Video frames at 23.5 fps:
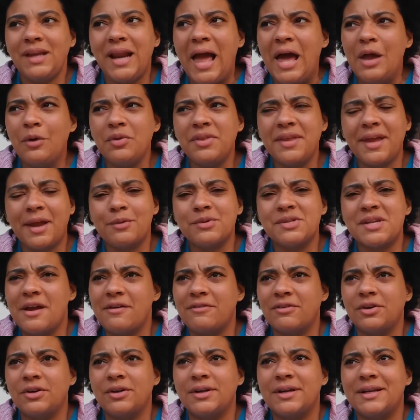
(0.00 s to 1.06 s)
don't think I was
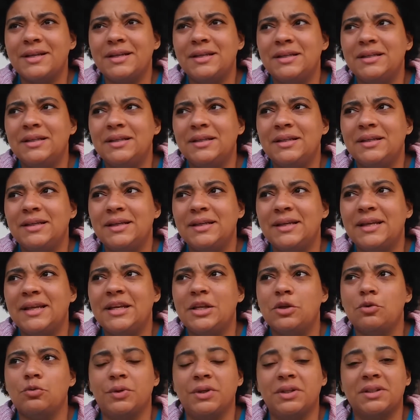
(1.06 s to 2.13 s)
ever in any
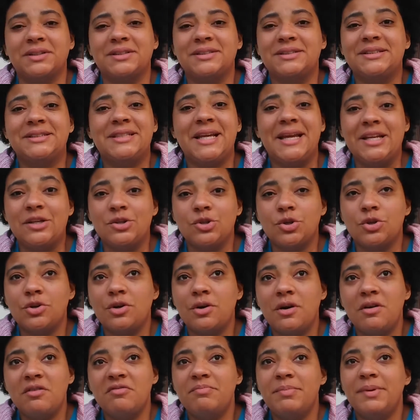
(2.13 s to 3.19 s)
real danger
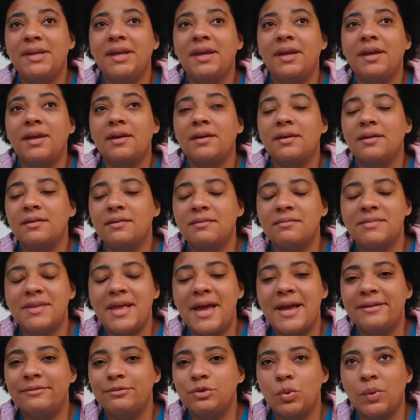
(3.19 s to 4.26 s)
of being
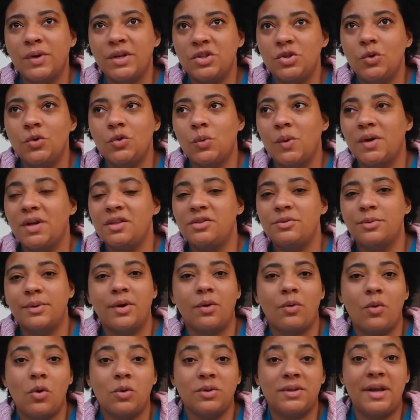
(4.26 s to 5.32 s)
that 22,
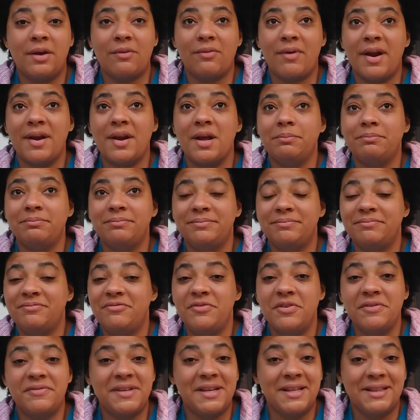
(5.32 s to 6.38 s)
23-year-old that ran up
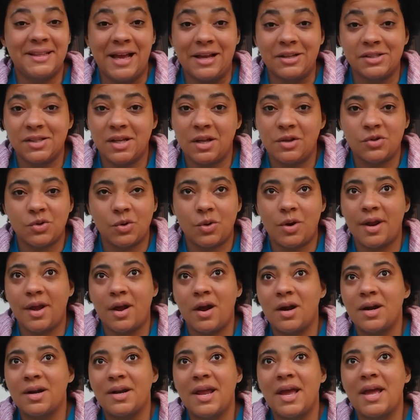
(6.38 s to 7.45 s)
$15,000 of credit
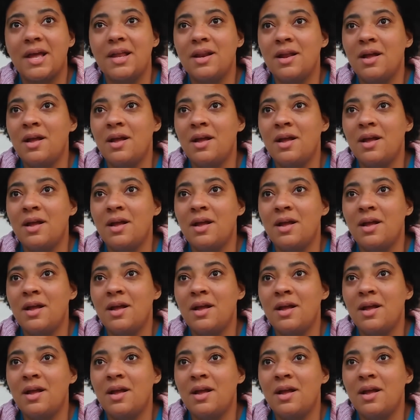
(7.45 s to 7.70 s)
card debt.